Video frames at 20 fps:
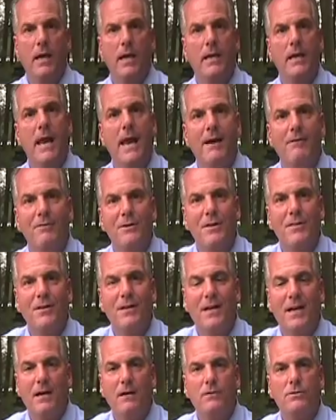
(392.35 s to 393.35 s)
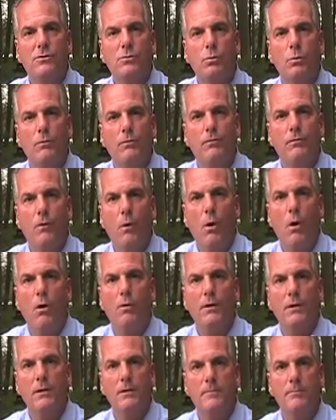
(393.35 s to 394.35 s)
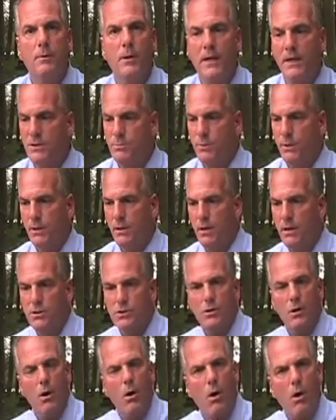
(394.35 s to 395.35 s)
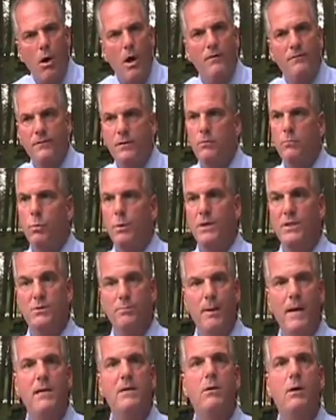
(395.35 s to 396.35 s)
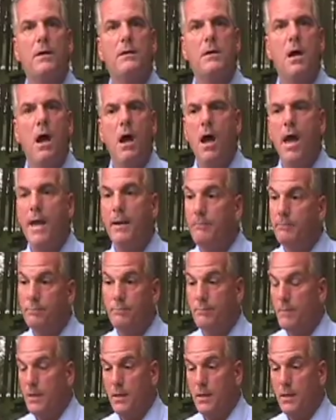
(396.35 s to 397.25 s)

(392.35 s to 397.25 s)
and everything else will fall into place, because often we spend our time